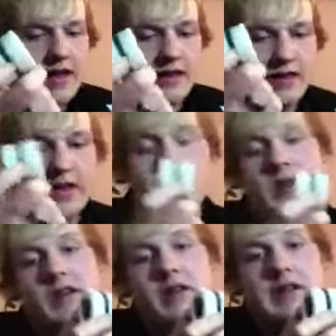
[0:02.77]
This
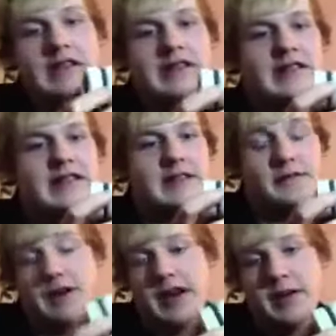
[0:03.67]
will is a
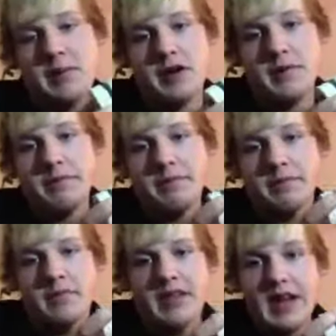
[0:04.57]
fireball,
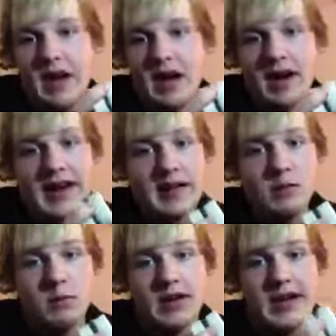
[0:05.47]
uh,
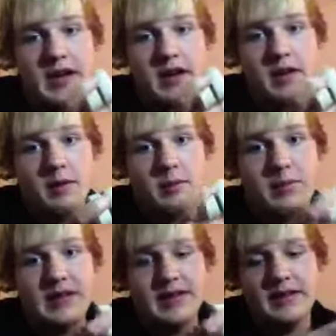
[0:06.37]
81A
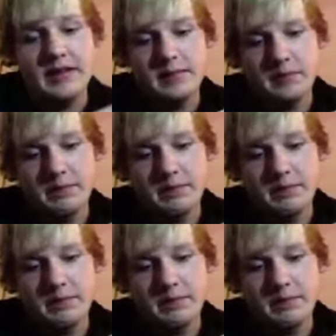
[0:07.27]
Beast.